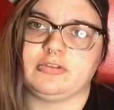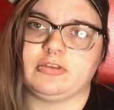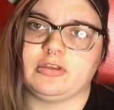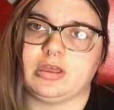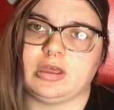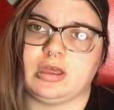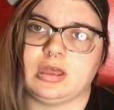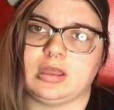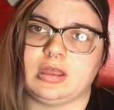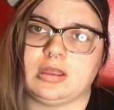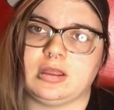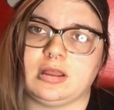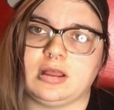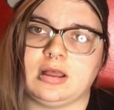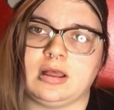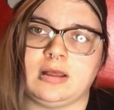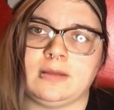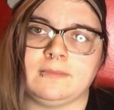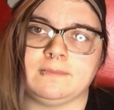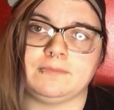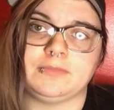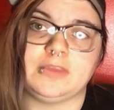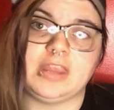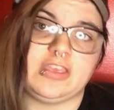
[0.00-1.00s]
to
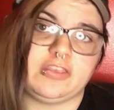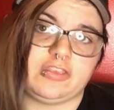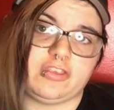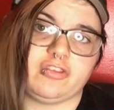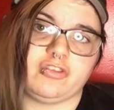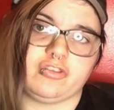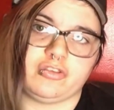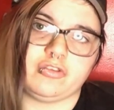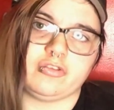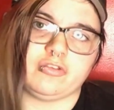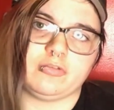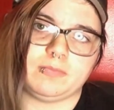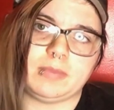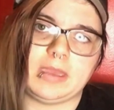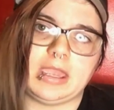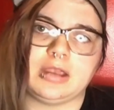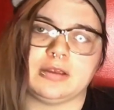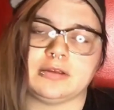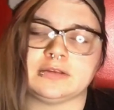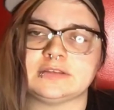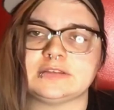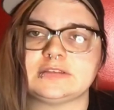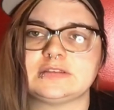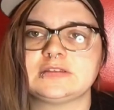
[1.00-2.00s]
Nathan's
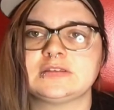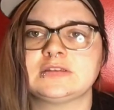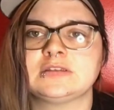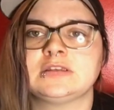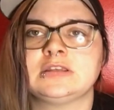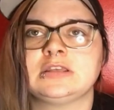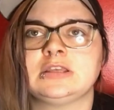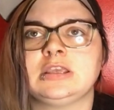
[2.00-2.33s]
parents.